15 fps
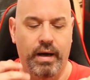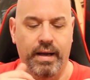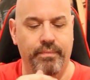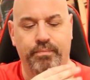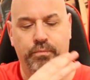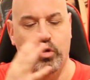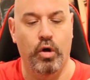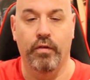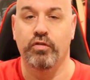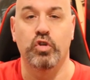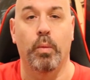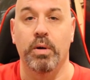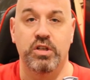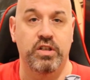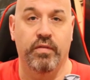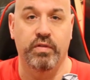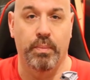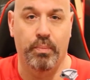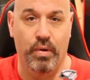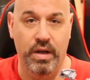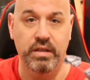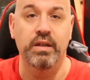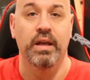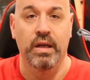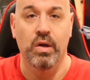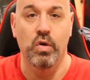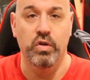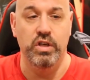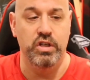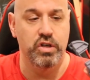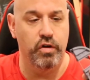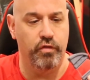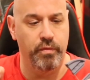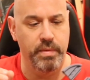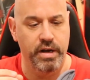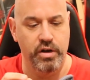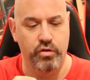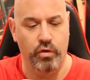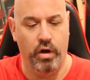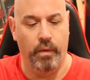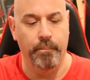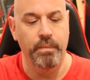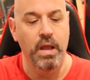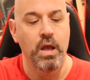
I still have so much stuff to print, it was easier for me to drill.